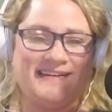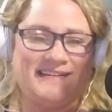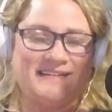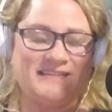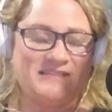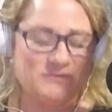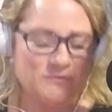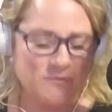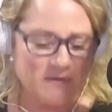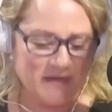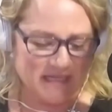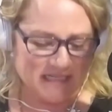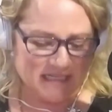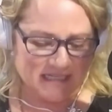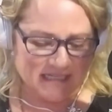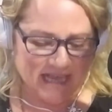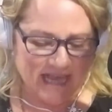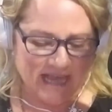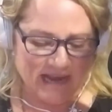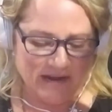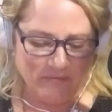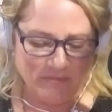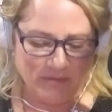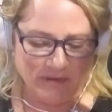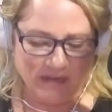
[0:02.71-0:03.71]
This week's
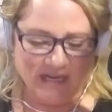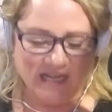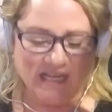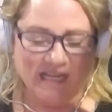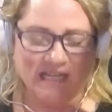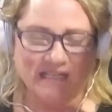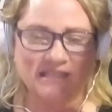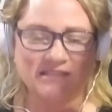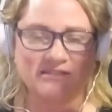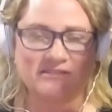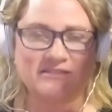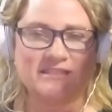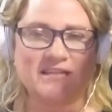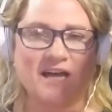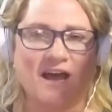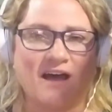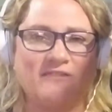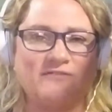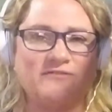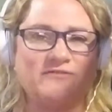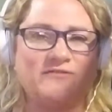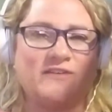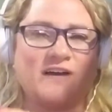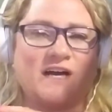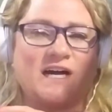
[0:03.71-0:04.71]
kind of been a little
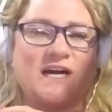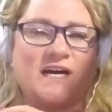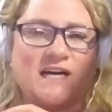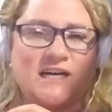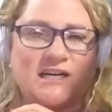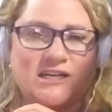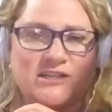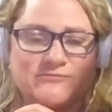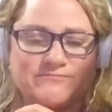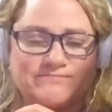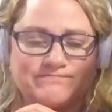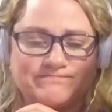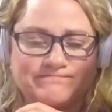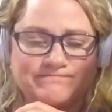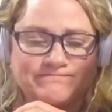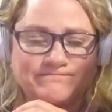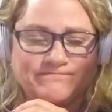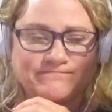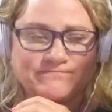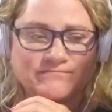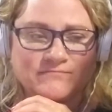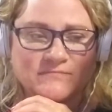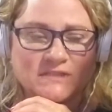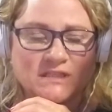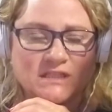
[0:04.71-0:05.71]
tough,
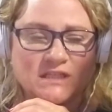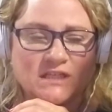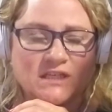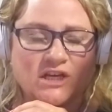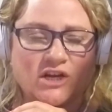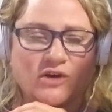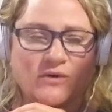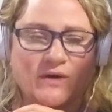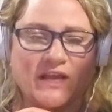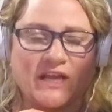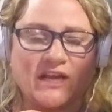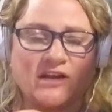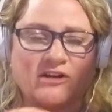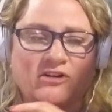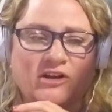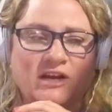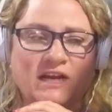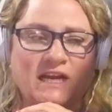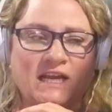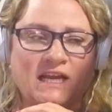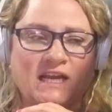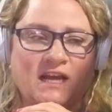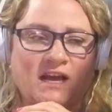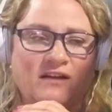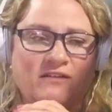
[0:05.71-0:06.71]
you know,
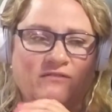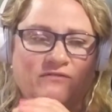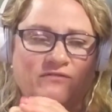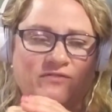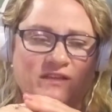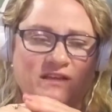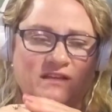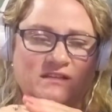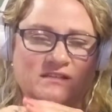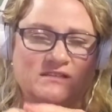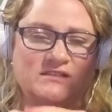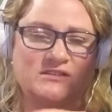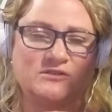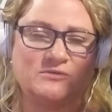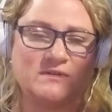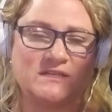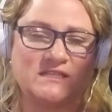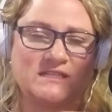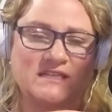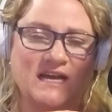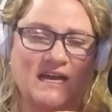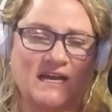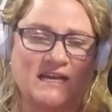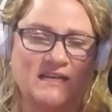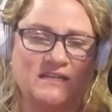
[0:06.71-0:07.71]
hearing of these
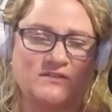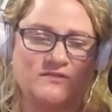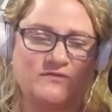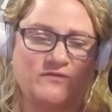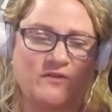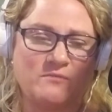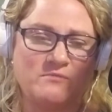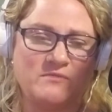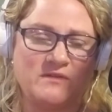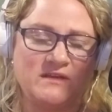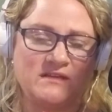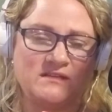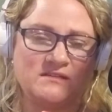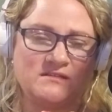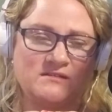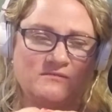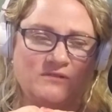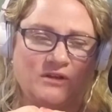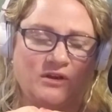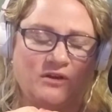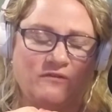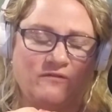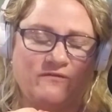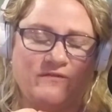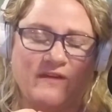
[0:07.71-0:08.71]
suicides from these,
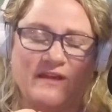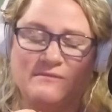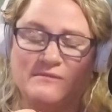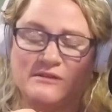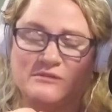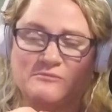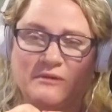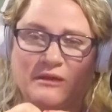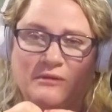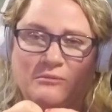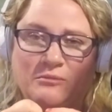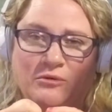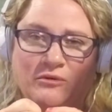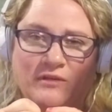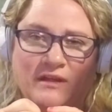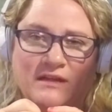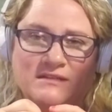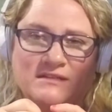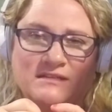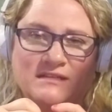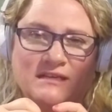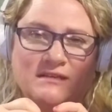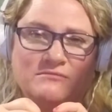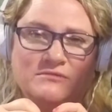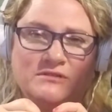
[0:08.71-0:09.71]
you know, famous people that
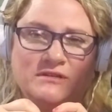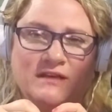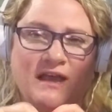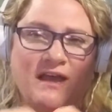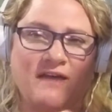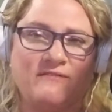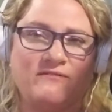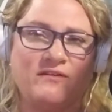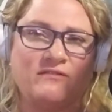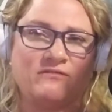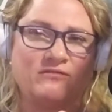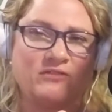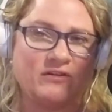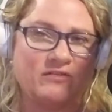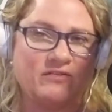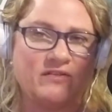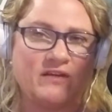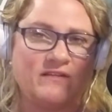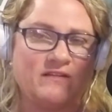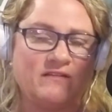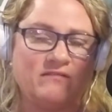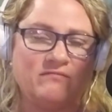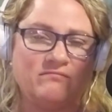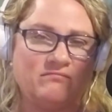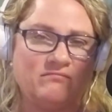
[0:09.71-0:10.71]
seem to have
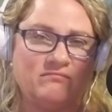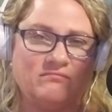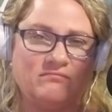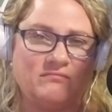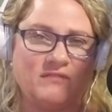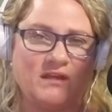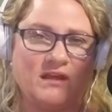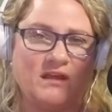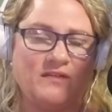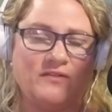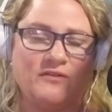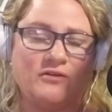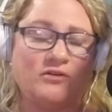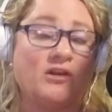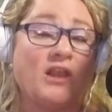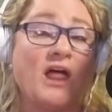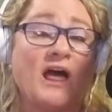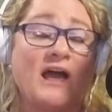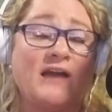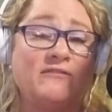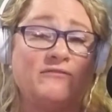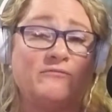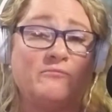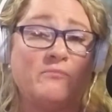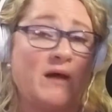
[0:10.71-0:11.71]
everything in their
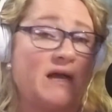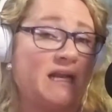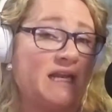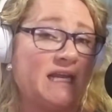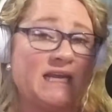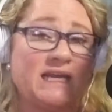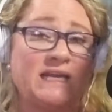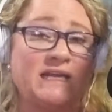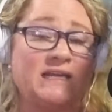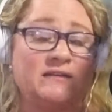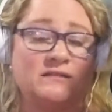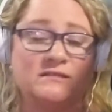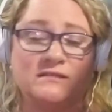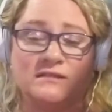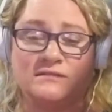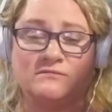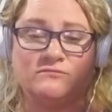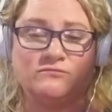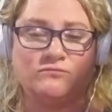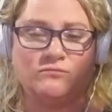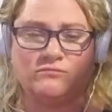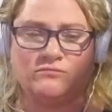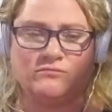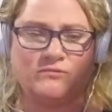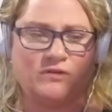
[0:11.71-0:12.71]
life, money
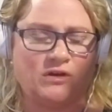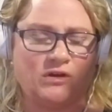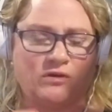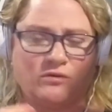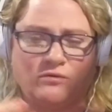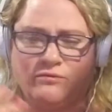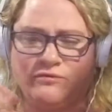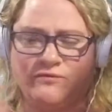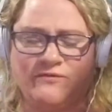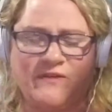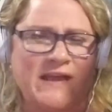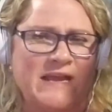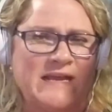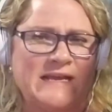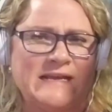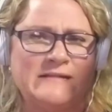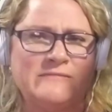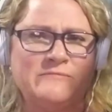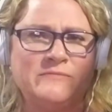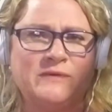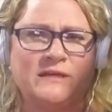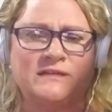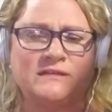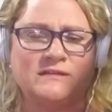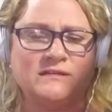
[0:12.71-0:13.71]
and you know,
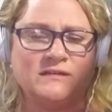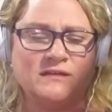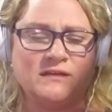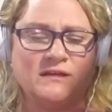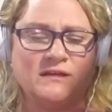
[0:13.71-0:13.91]
fame, and